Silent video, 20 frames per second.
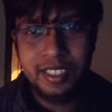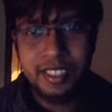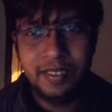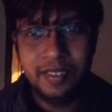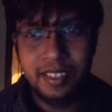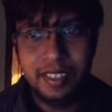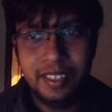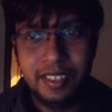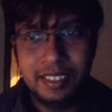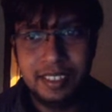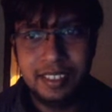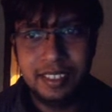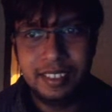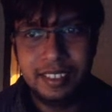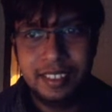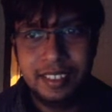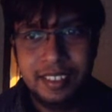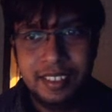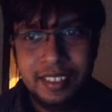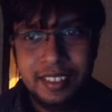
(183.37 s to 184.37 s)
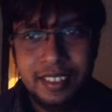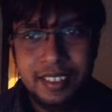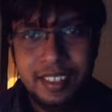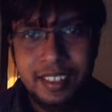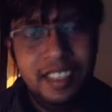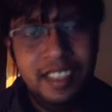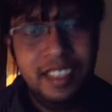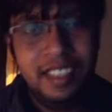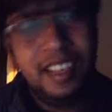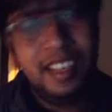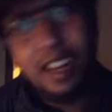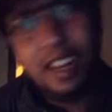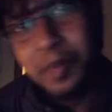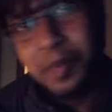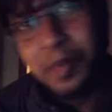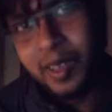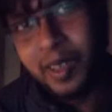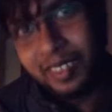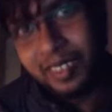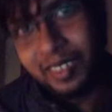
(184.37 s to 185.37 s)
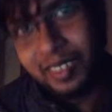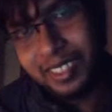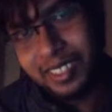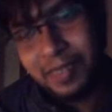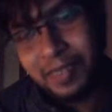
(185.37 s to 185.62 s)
well, I'll be honest.